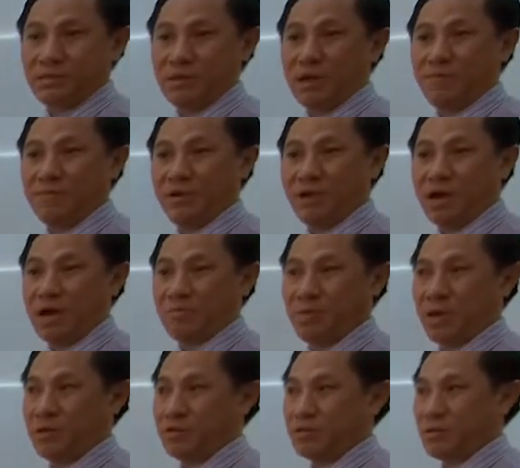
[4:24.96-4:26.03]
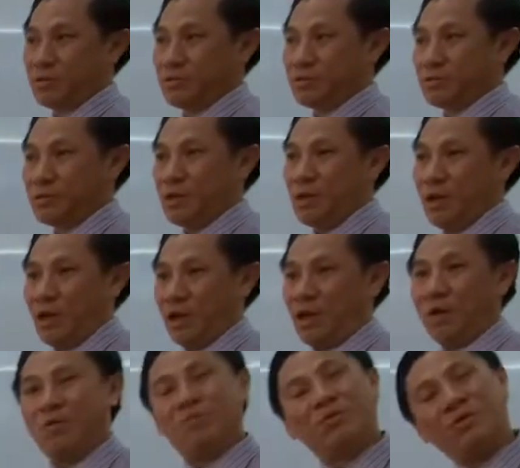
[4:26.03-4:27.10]
7 dimensions.
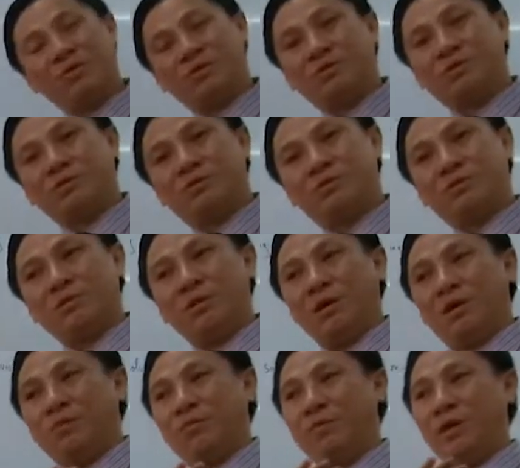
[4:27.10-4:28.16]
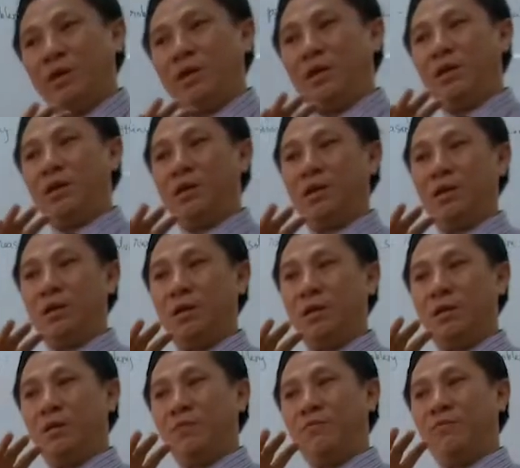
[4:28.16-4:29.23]
And of course,
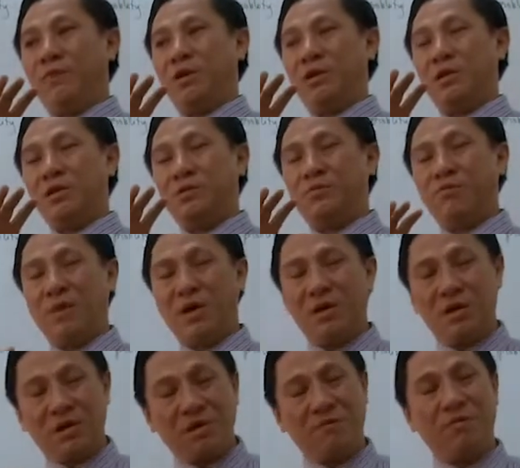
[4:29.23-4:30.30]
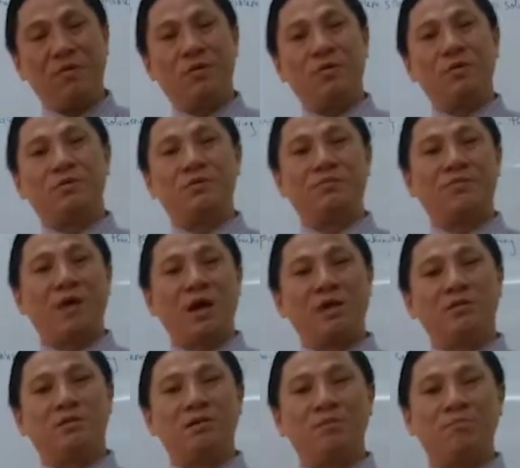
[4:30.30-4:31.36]
it is very difficult to
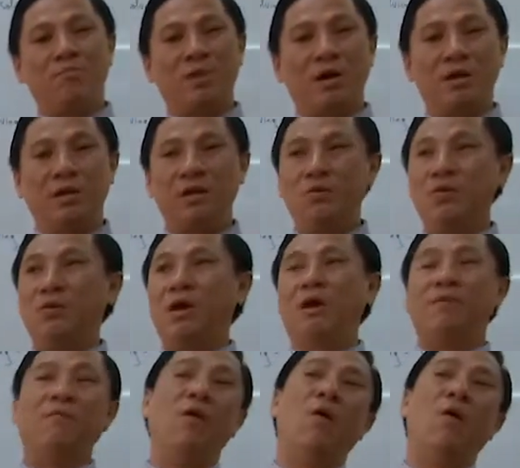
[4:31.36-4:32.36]
find somebody who have